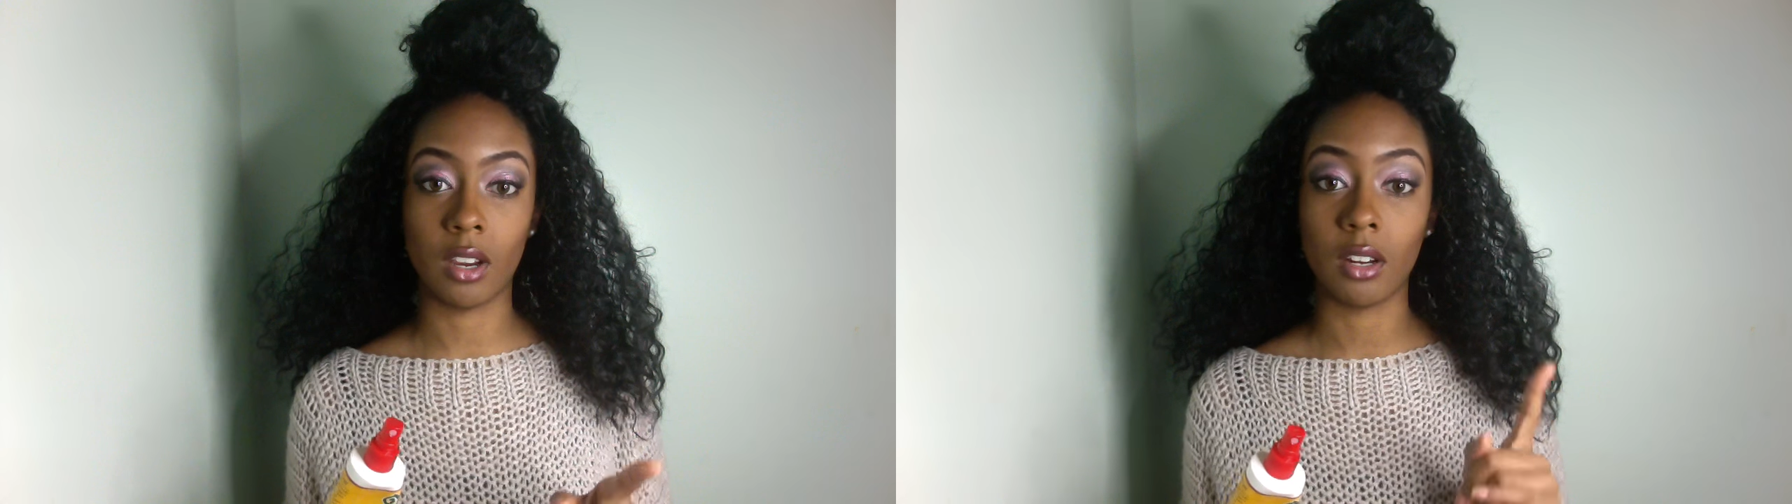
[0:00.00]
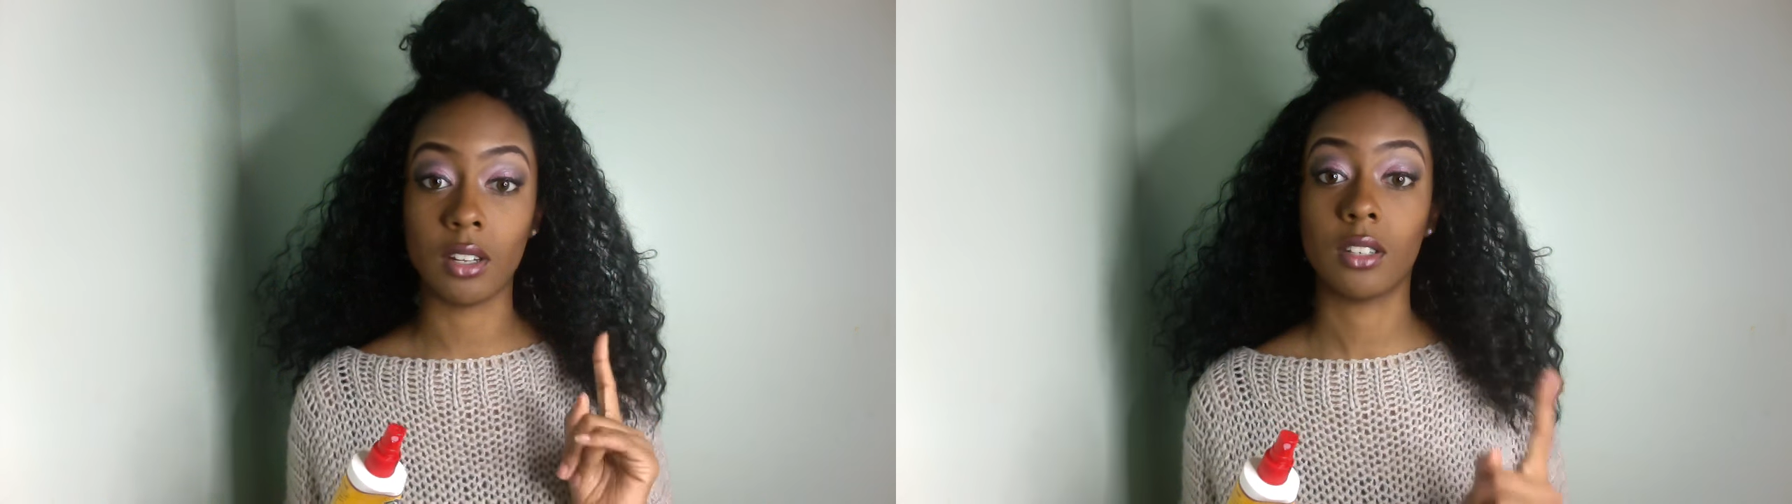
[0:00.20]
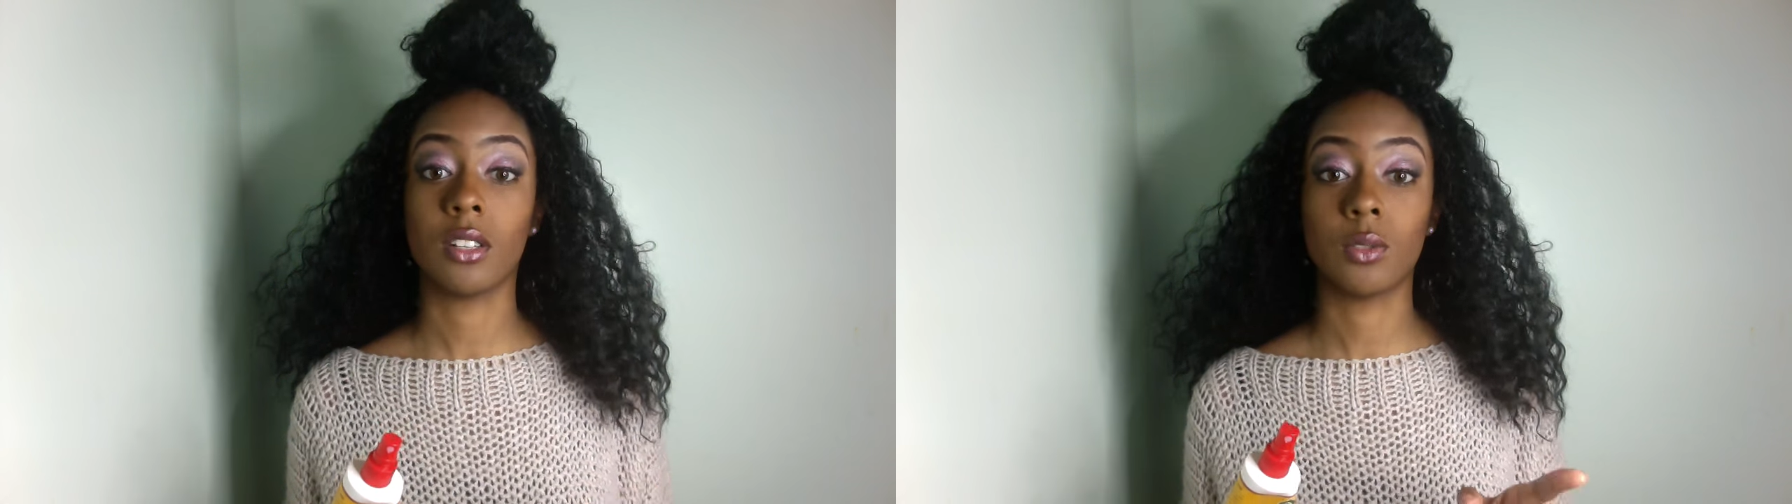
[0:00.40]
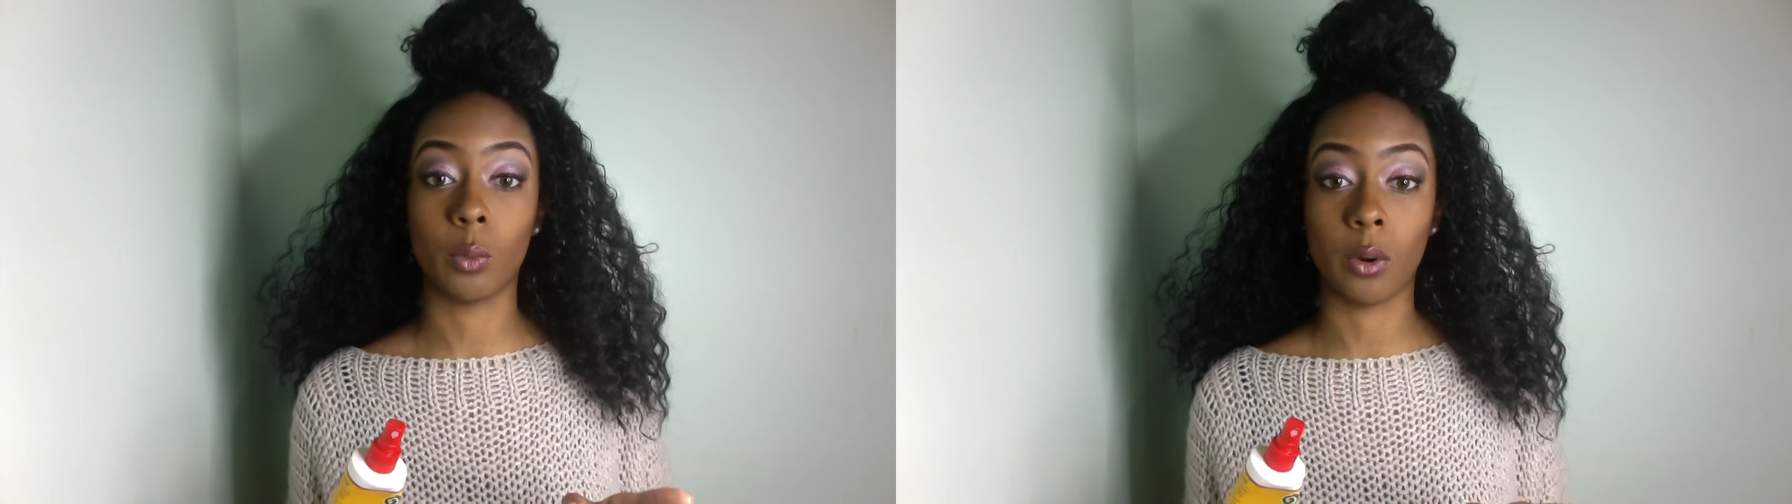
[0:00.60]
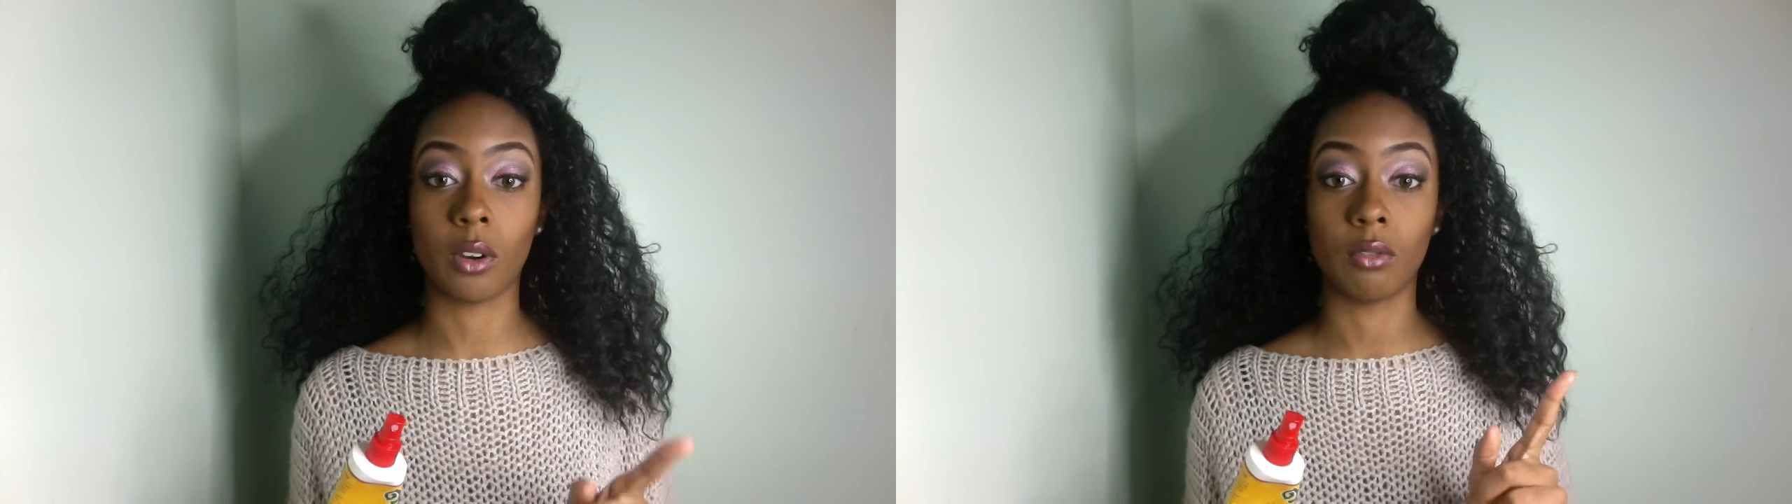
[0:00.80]
and it does
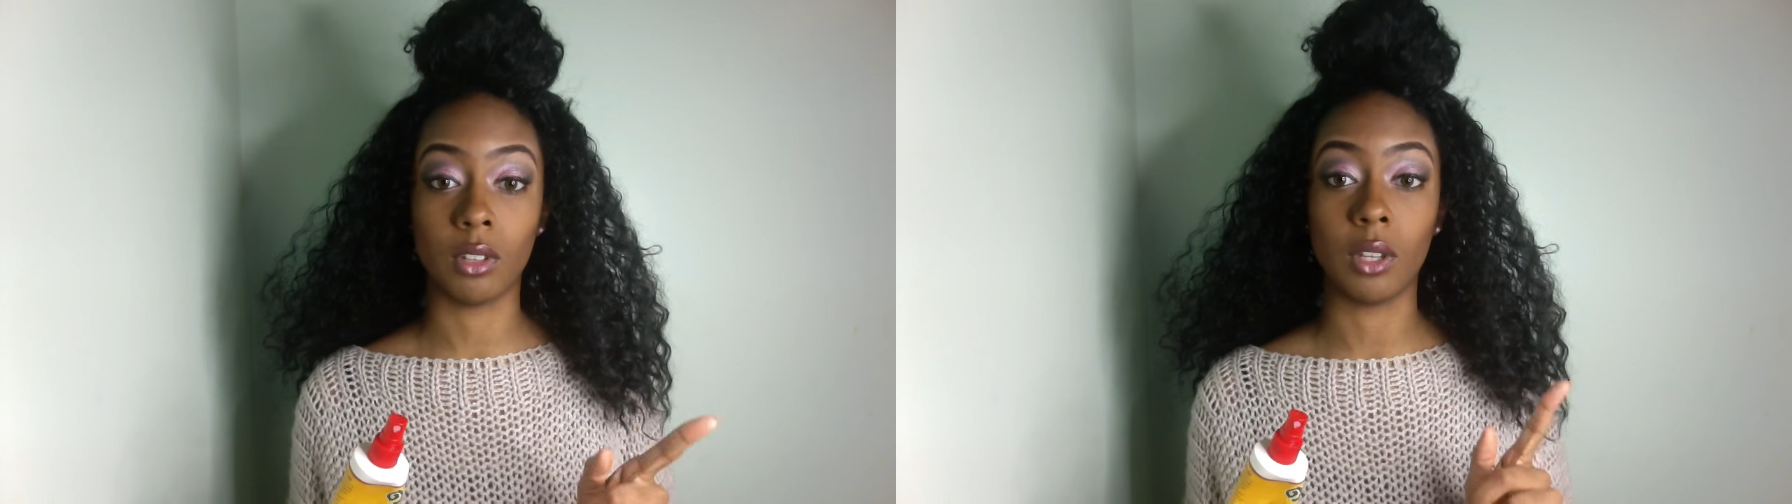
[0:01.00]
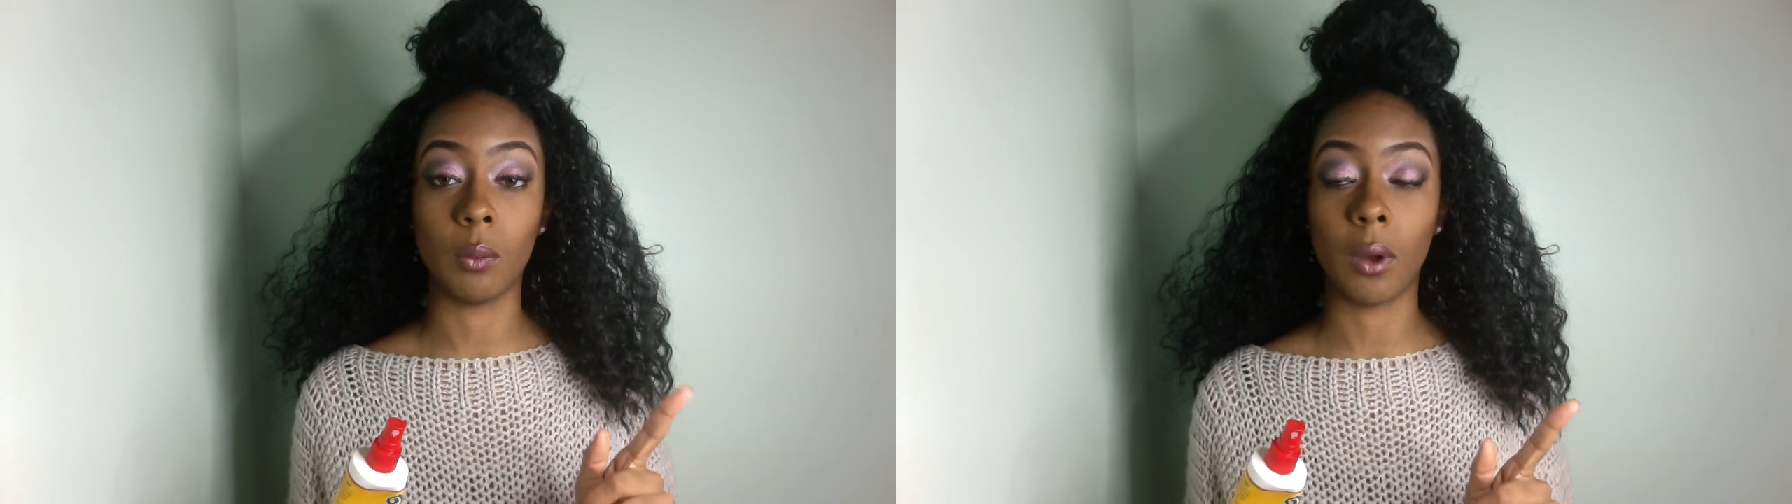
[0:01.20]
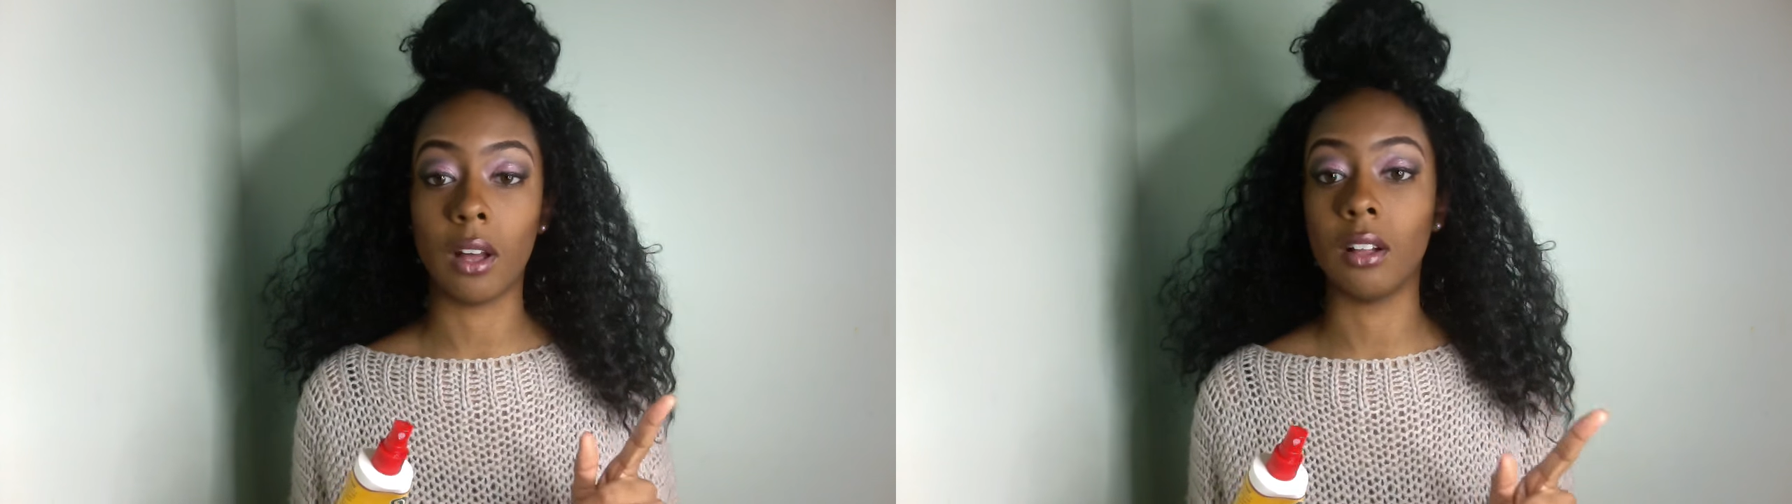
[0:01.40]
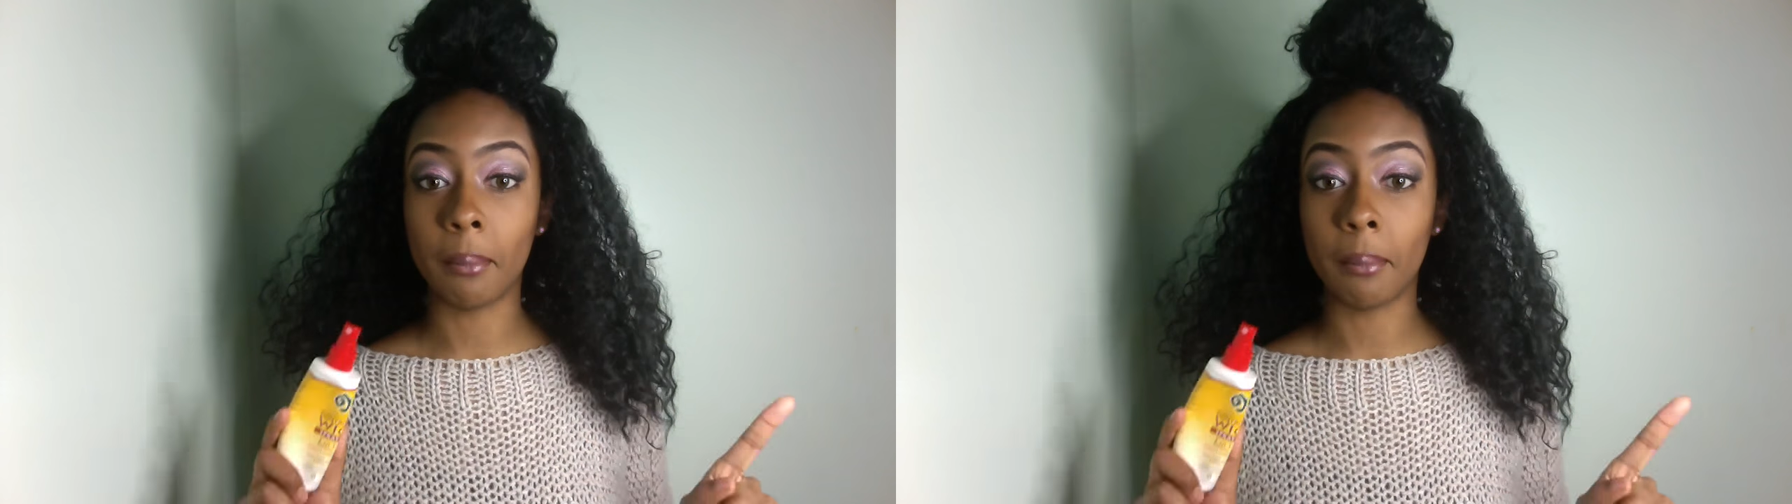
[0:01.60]
work really well.